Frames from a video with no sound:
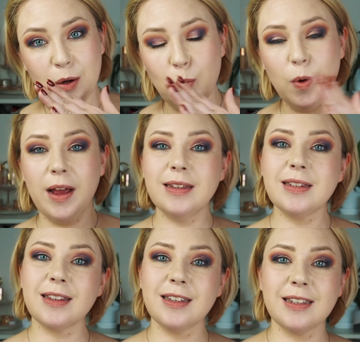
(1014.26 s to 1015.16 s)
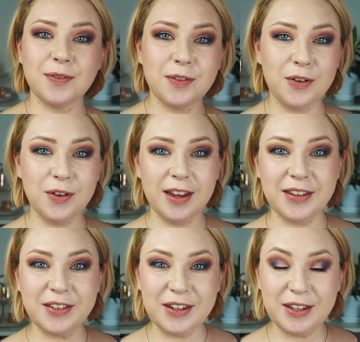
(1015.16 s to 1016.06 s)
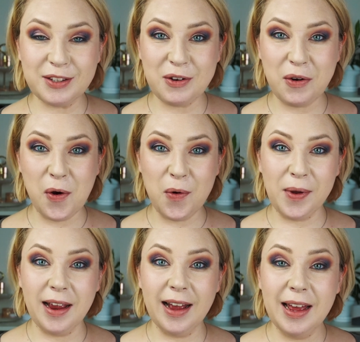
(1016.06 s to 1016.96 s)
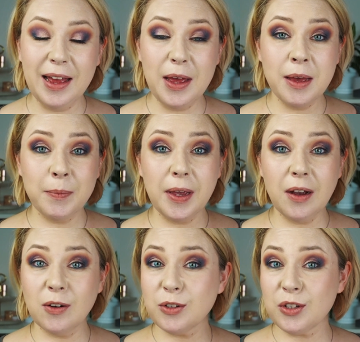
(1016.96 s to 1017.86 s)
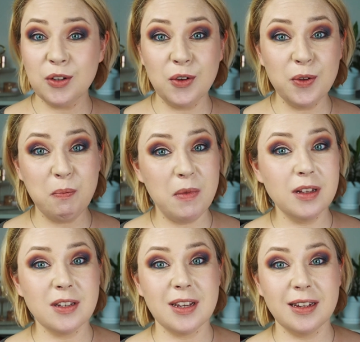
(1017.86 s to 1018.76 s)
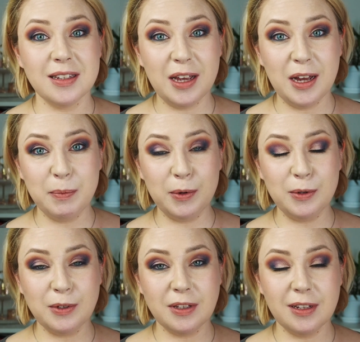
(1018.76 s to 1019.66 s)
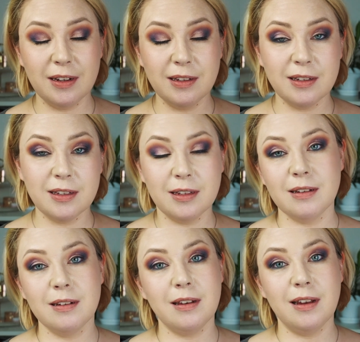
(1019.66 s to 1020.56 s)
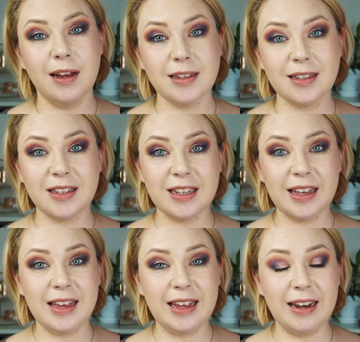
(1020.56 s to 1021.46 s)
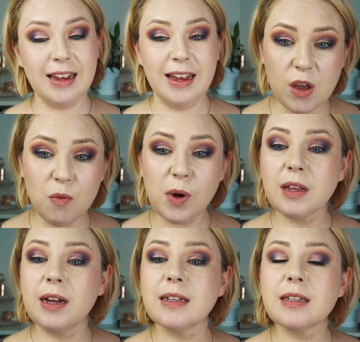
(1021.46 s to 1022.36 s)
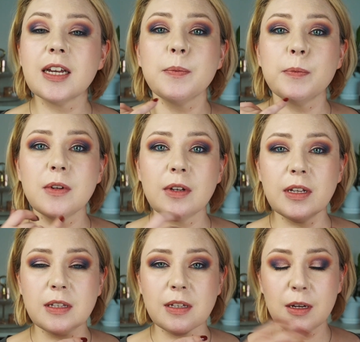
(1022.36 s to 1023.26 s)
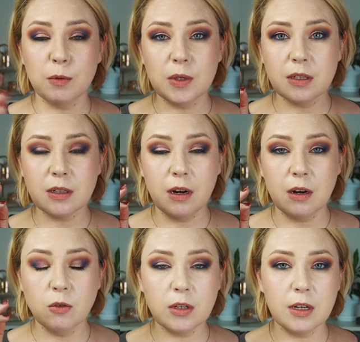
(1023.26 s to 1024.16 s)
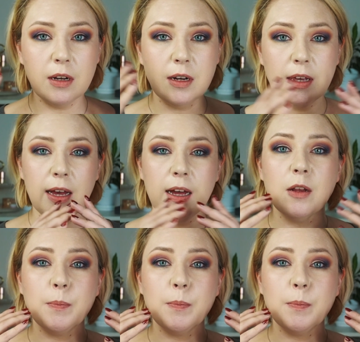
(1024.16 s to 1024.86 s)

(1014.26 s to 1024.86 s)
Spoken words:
ways this foundation is going, because not much has happened since the last check-in. What has happened is I went out and I had a